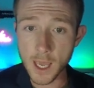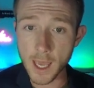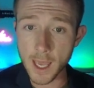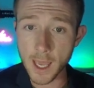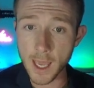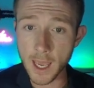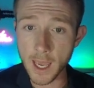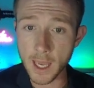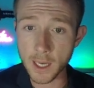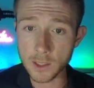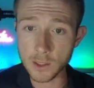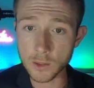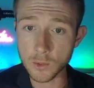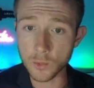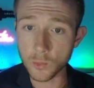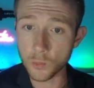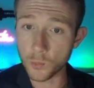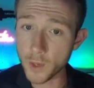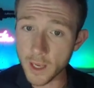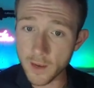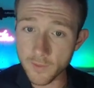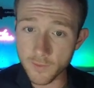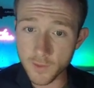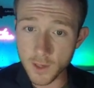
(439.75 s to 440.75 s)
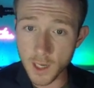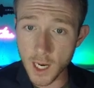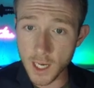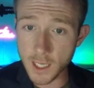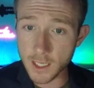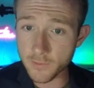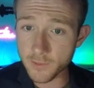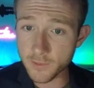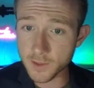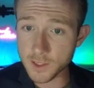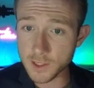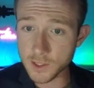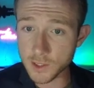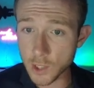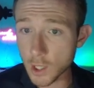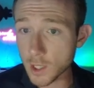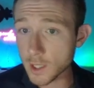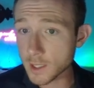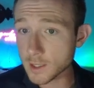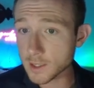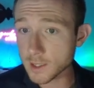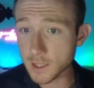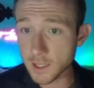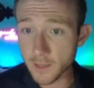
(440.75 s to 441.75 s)
And we have not even
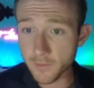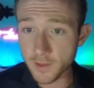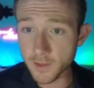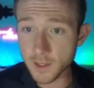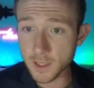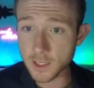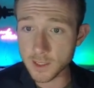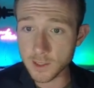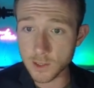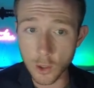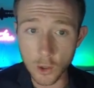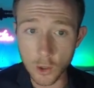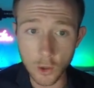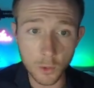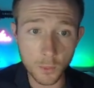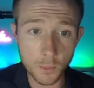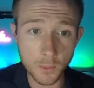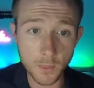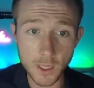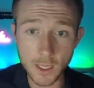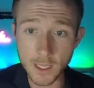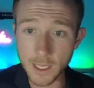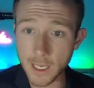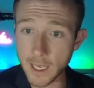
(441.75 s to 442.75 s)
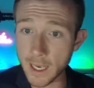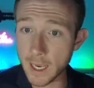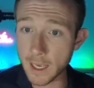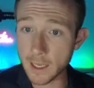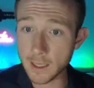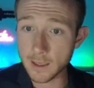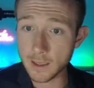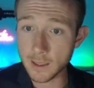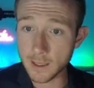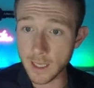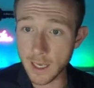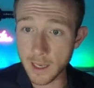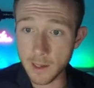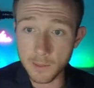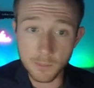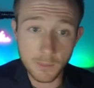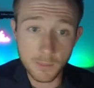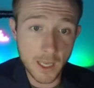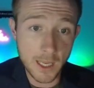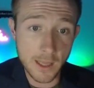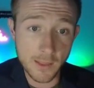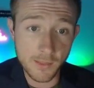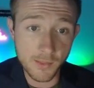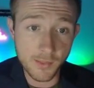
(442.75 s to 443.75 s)
started to live in this home yet,
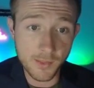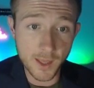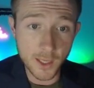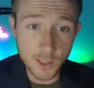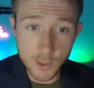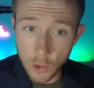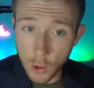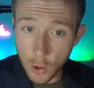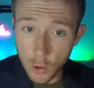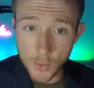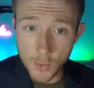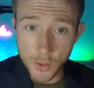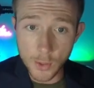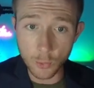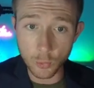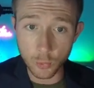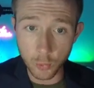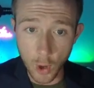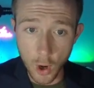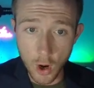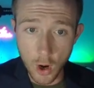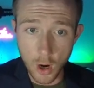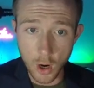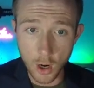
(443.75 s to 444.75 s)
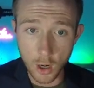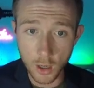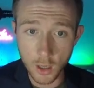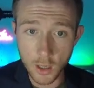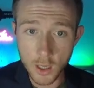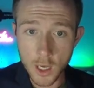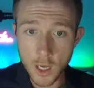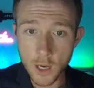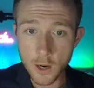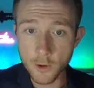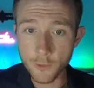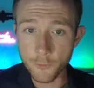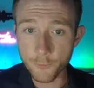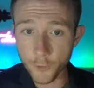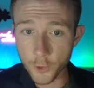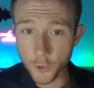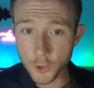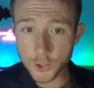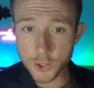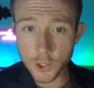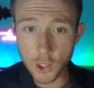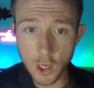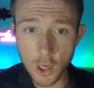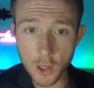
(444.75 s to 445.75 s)
and things are already wrong.
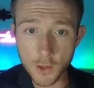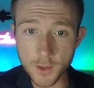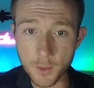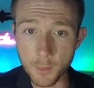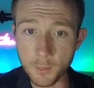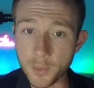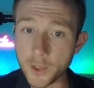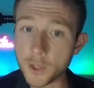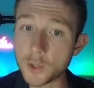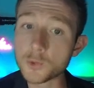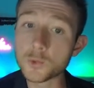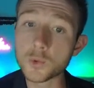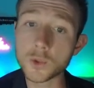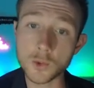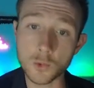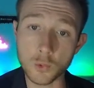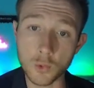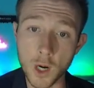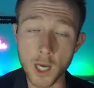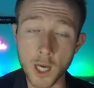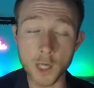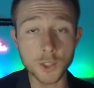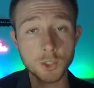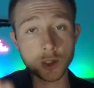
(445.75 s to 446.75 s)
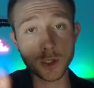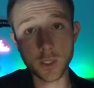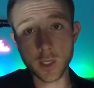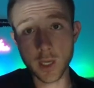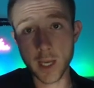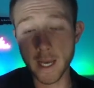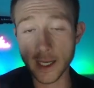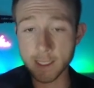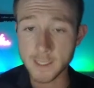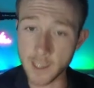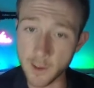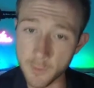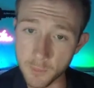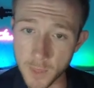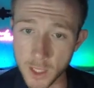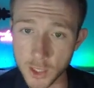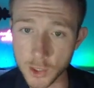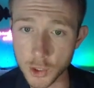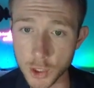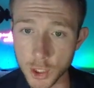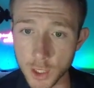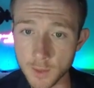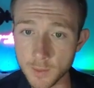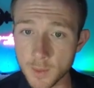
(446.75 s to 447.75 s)
First of all, the build was rushed, as I
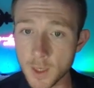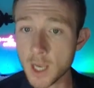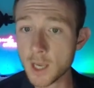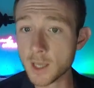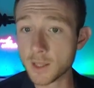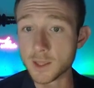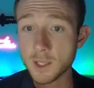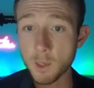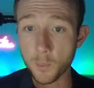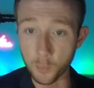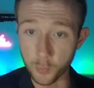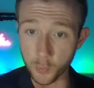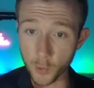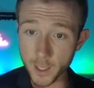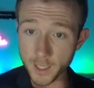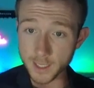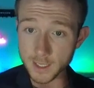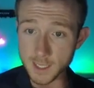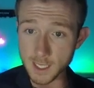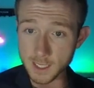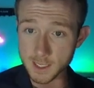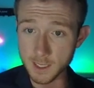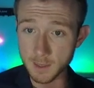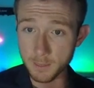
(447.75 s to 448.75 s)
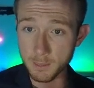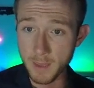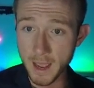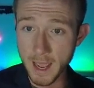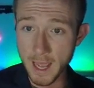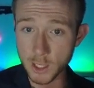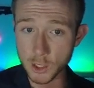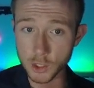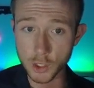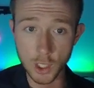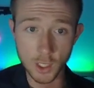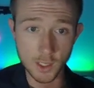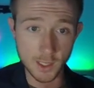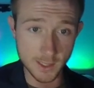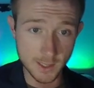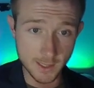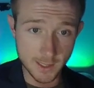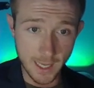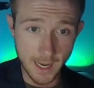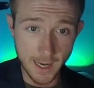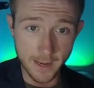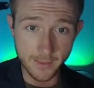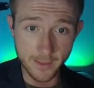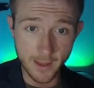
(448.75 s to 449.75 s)
mentioned. The brick doesn't match on the
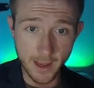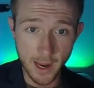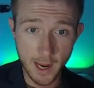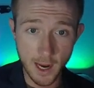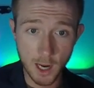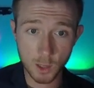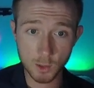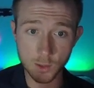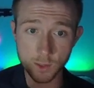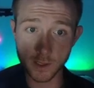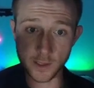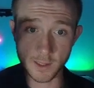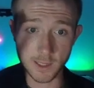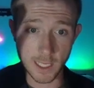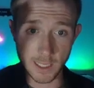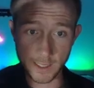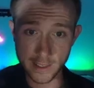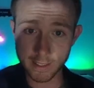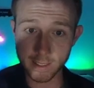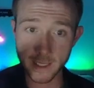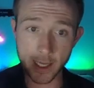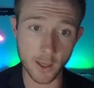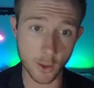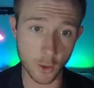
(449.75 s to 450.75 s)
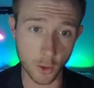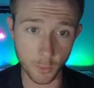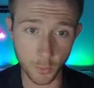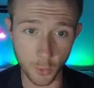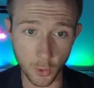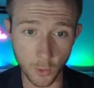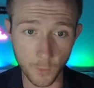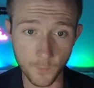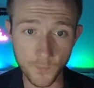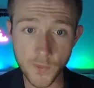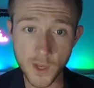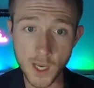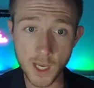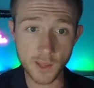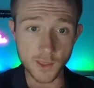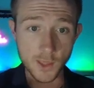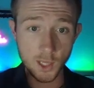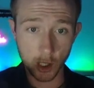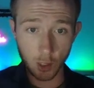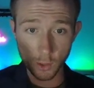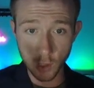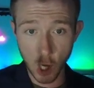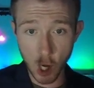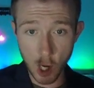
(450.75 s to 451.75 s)
side of the house. That's terrible.
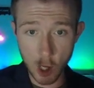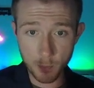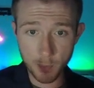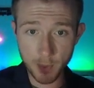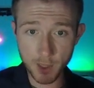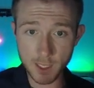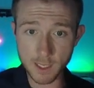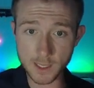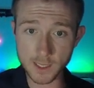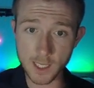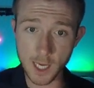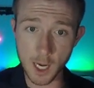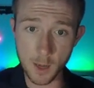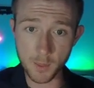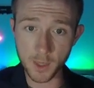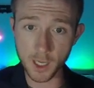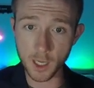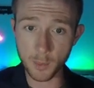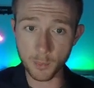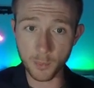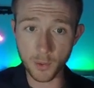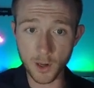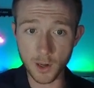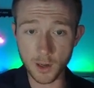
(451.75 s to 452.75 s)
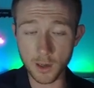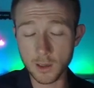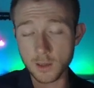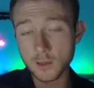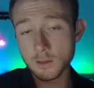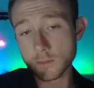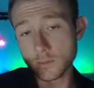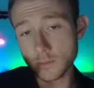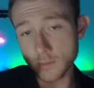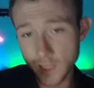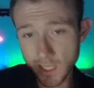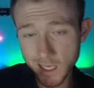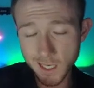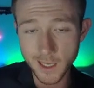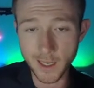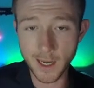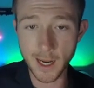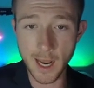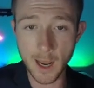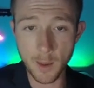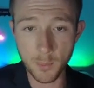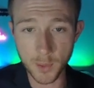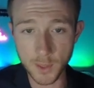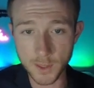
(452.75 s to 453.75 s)
The carpet is coming apart. It
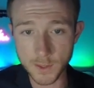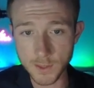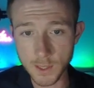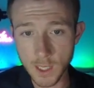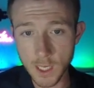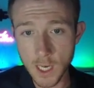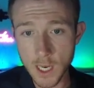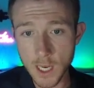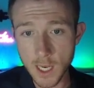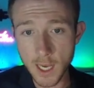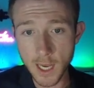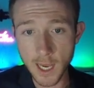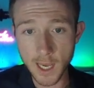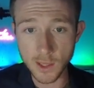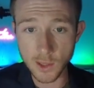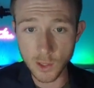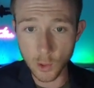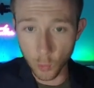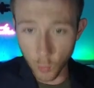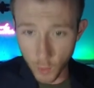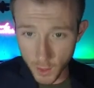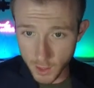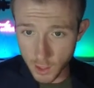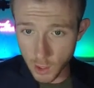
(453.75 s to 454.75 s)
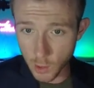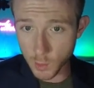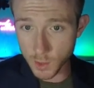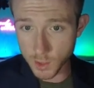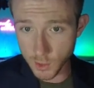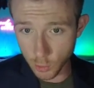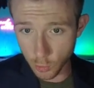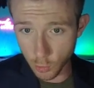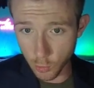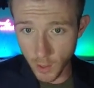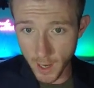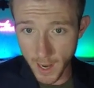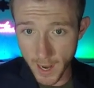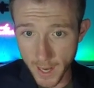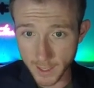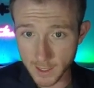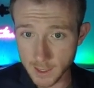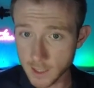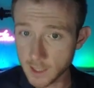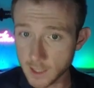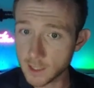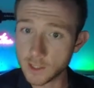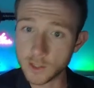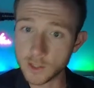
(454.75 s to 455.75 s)
happens. And the window is
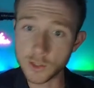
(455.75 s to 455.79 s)
cracked.